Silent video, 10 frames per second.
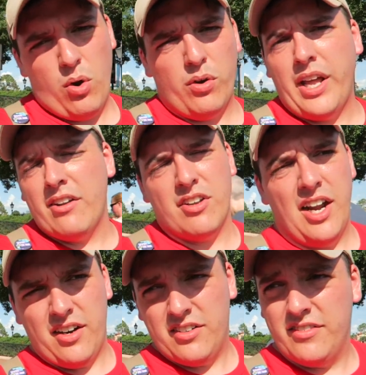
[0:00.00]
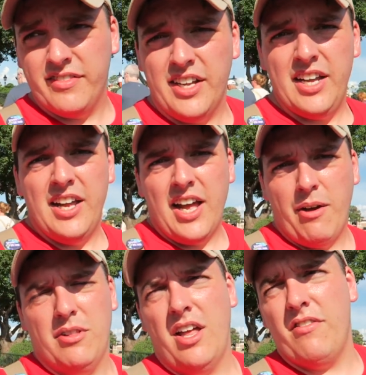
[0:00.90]
cold, I don't care.
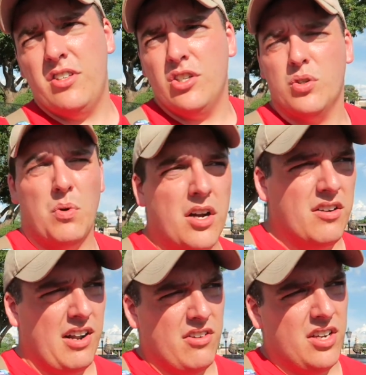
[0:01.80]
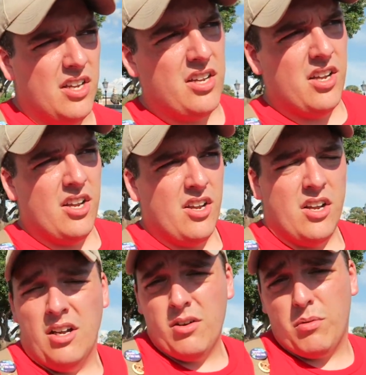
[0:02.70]
I would love to just walk around
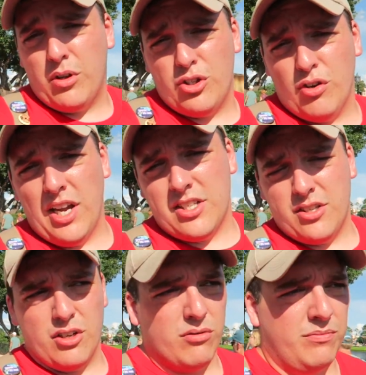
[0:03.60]
World Showcase Lagoon.